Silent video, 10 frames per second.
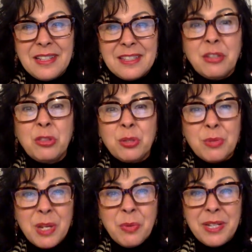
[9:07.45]
So
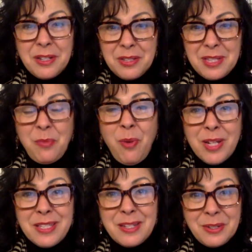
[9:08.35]
3 widows in
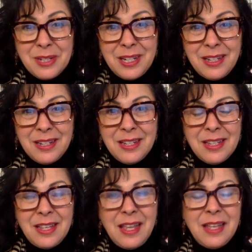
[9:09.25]
1 story,
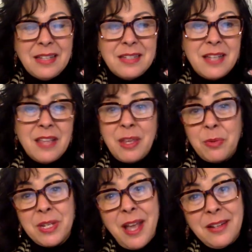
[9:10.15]
and they were
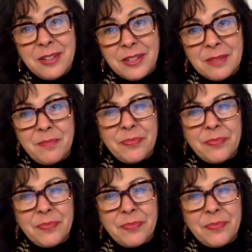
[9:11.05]
younger.